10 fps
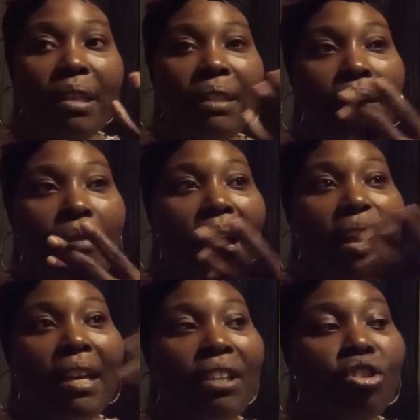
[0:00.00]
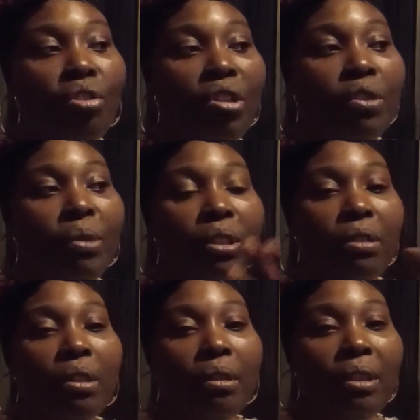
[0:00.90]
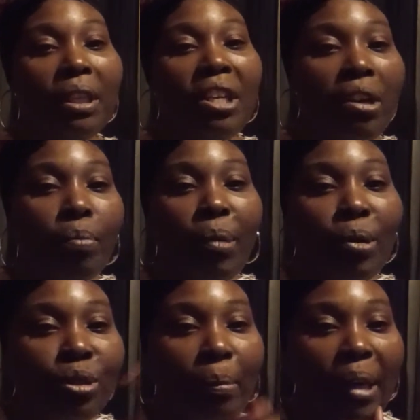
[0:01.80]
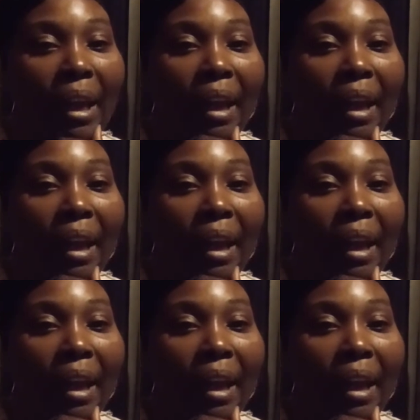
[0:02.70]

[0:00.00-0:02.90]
He said, why he ain't show us where the, the, nail post have been at